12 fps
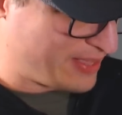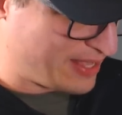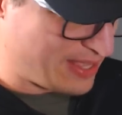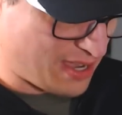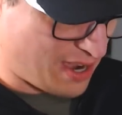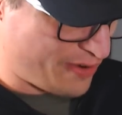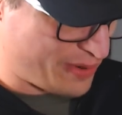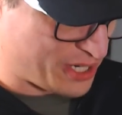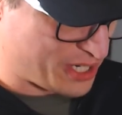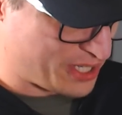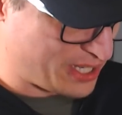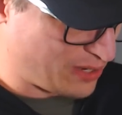the
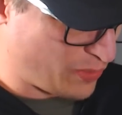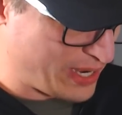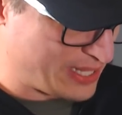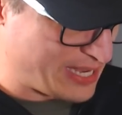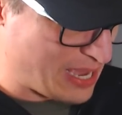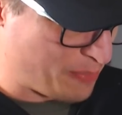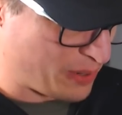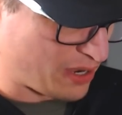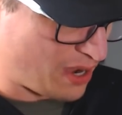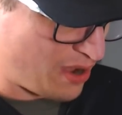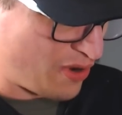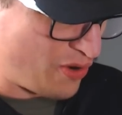Irish did a wee tap and
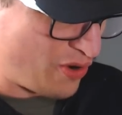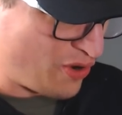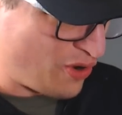go,